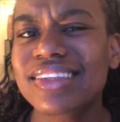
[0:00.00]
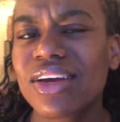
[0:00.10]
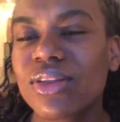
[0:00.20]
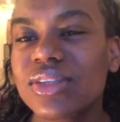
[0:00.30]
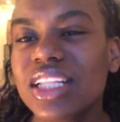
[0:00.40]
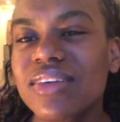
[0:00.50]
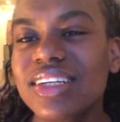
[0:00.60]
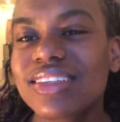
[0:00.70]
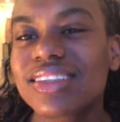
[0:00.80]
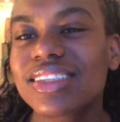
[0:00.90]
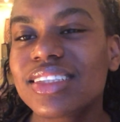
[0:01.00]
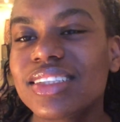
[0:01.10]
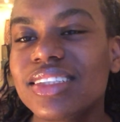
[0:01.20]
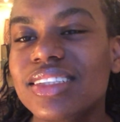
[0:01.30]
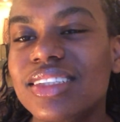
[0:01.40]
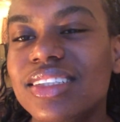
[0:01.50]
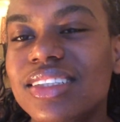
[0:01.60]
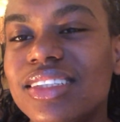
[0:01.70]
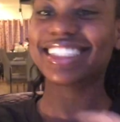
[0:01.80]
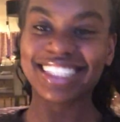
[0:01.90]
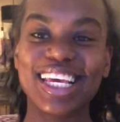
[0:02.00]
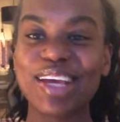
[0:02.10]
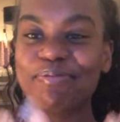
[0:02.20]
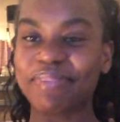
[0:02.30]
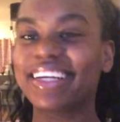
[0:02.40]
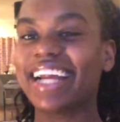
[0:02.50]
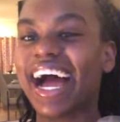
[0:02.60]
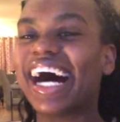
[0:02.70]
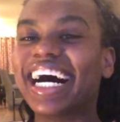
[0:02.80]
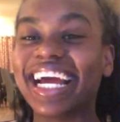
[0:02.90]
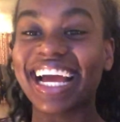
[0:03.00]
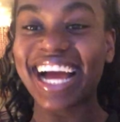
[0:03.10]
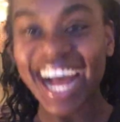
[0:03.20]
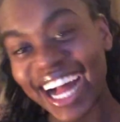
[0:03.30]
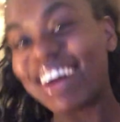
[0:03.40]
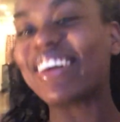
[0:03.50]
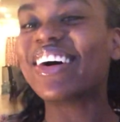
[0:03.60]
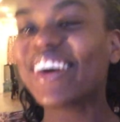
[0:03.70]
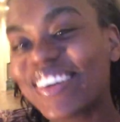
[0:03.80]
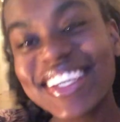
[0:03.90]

Are those the lyrics? Keep an eye out,